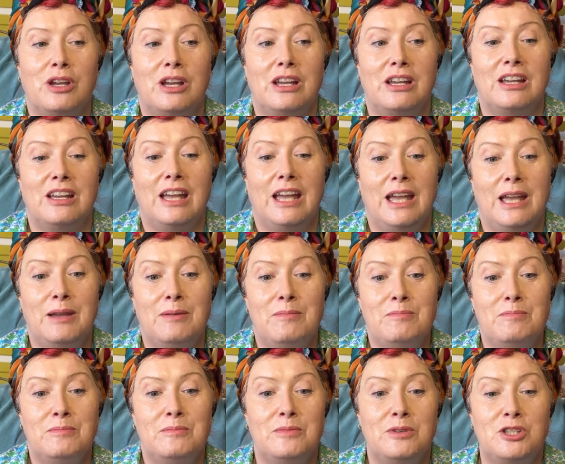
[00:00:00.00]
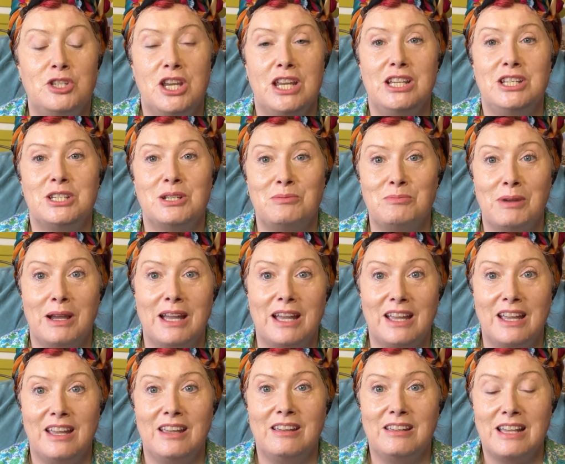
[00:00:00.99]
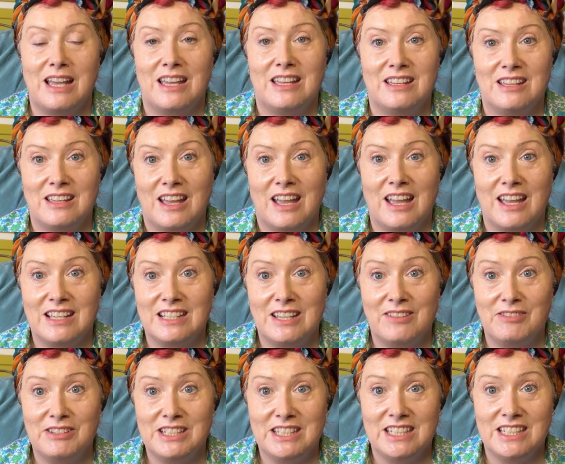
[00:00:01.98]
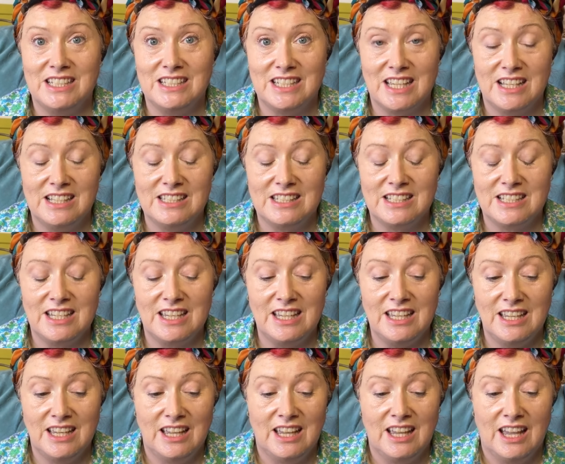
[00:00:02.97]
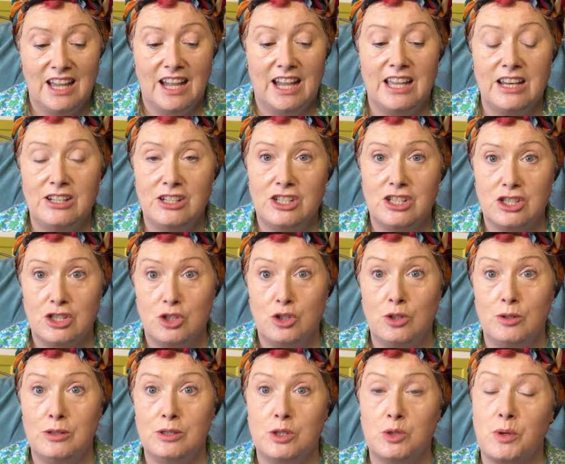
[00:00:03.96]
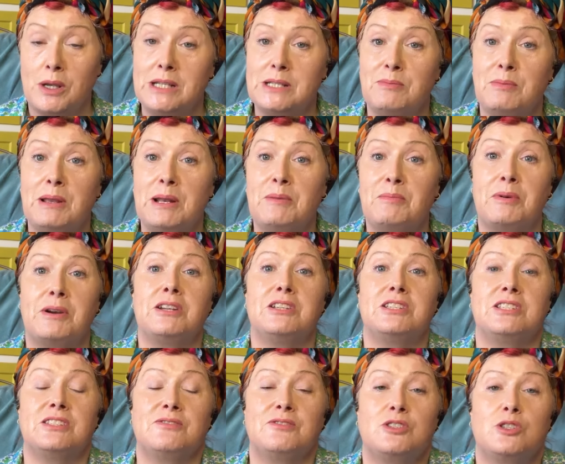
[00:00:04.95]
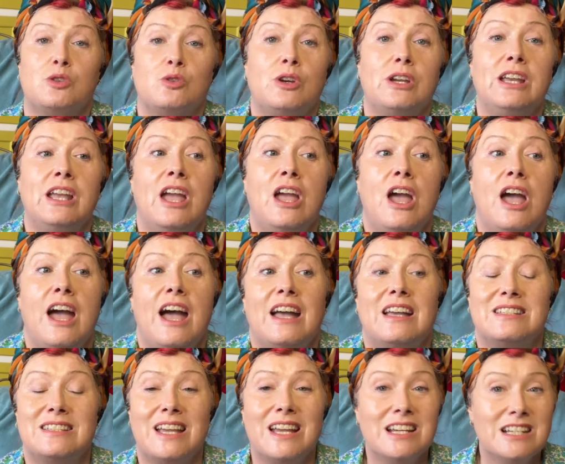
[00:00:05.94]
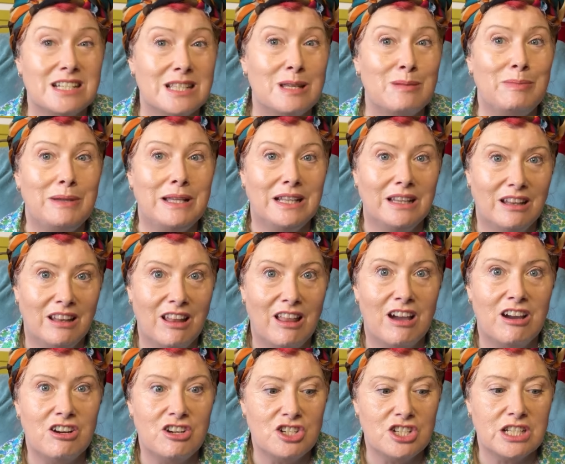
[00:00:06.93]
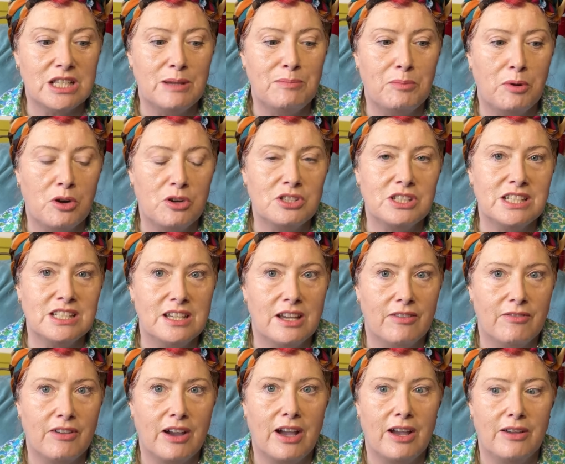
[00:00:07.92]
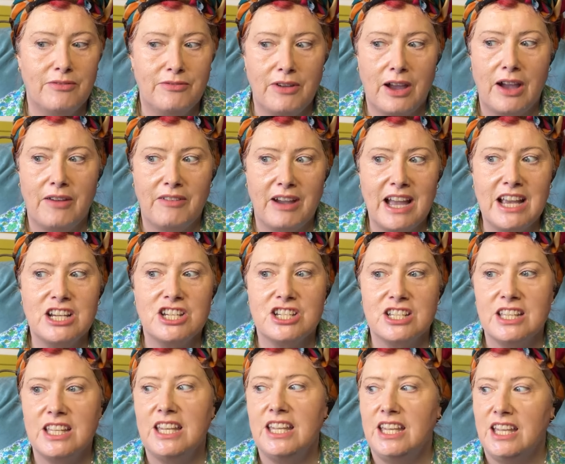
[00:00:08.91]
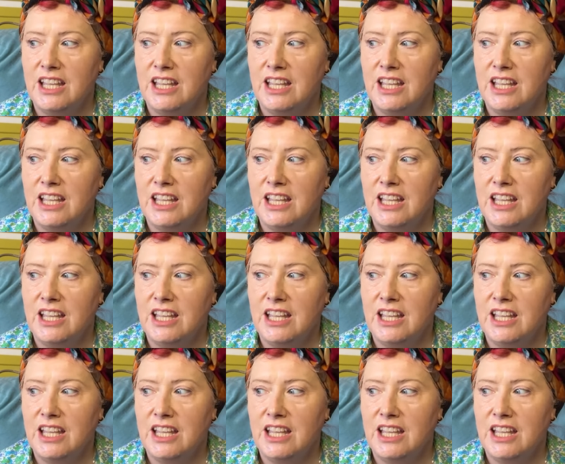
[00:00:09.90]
changing my activity intensity and just doing 20-minute bursts of sewing has actually been largely positive. I've actually